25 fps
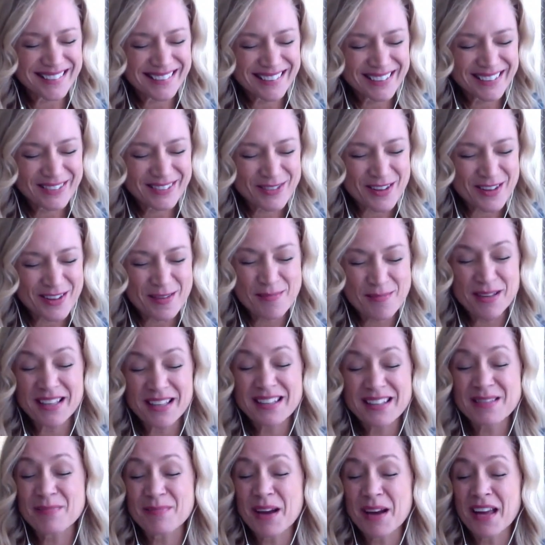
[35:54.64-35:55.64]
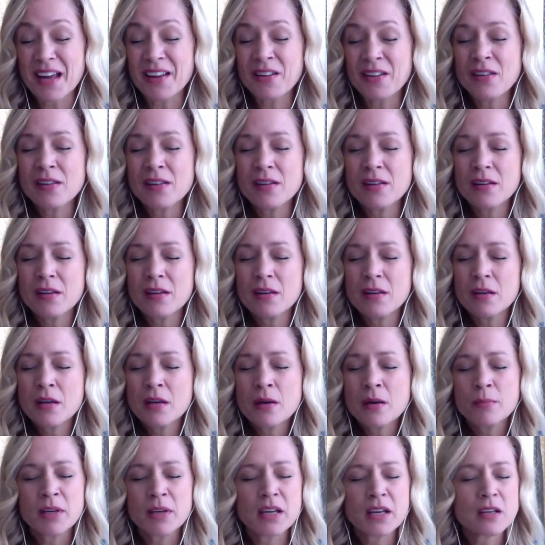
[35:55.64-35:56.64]
with a big smile,
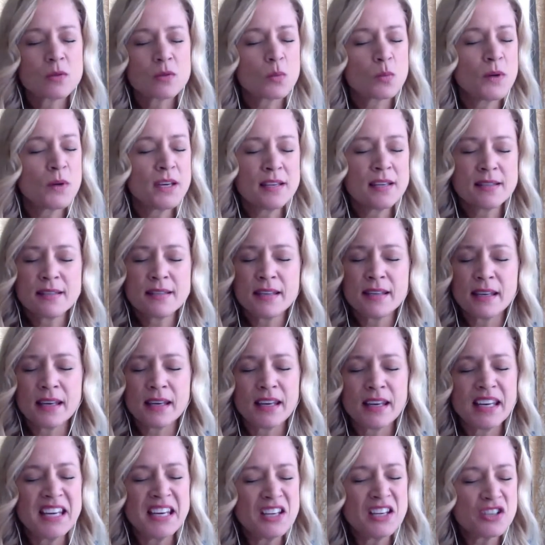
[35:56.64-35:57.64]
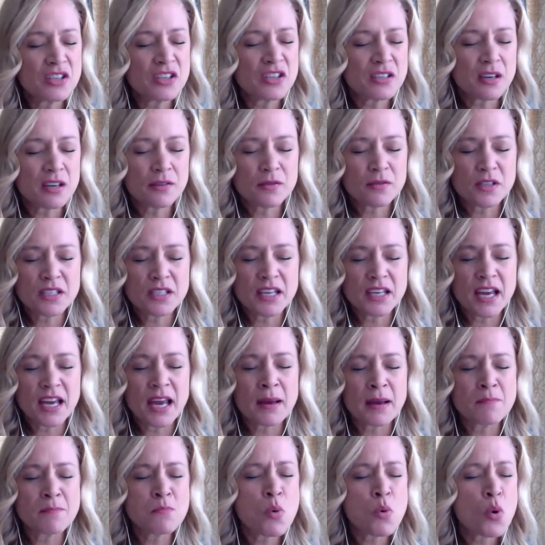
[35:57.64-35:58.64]
because we see each and every day
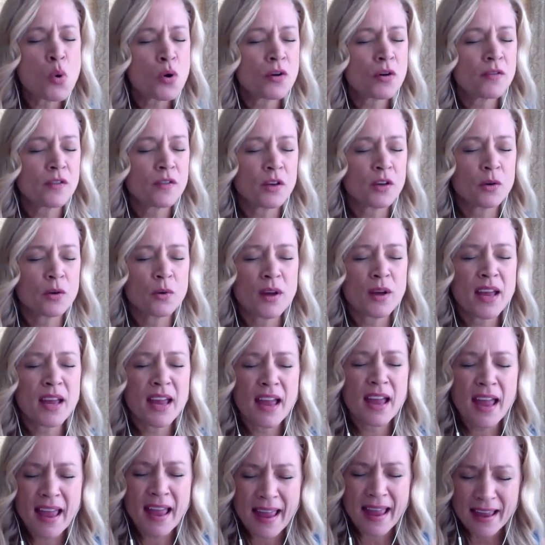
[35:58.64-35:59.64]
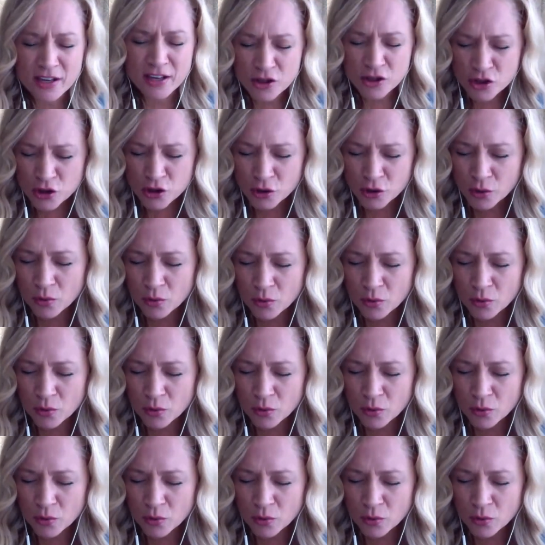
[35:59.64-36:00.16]
more of you and you,